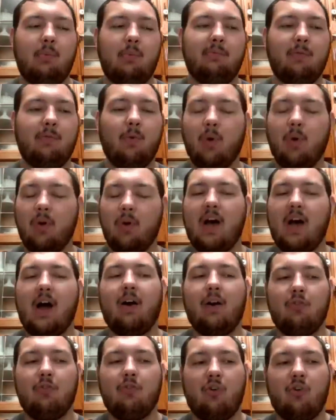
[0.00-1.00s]
for the
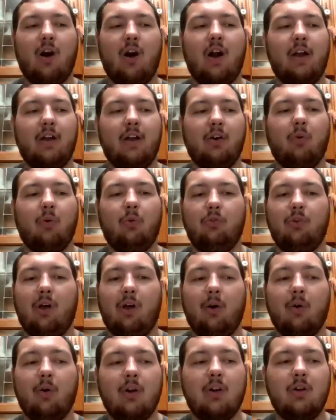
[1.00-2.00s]
Iron Triangle
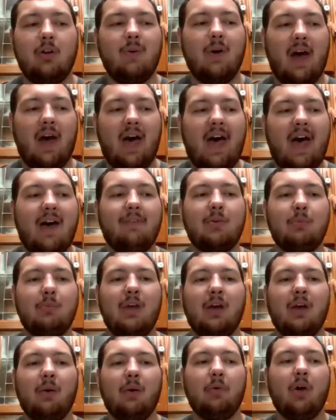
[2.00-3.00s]
zone, and you have to be
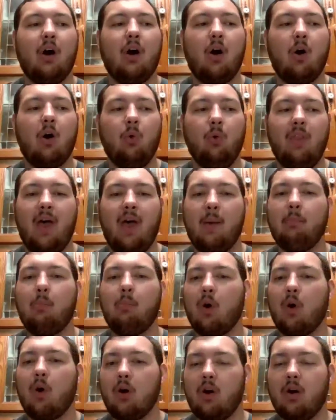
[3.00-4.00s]
able to hold that
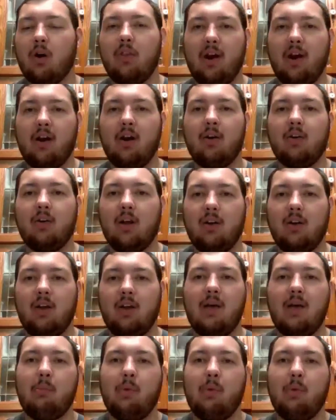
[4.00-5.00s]
border there in
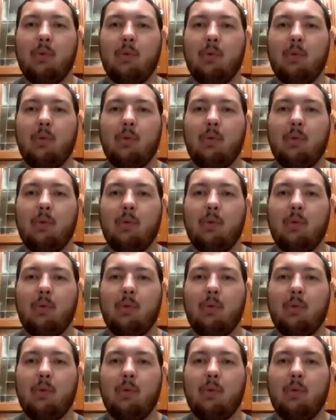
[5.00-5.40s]
Cambodia.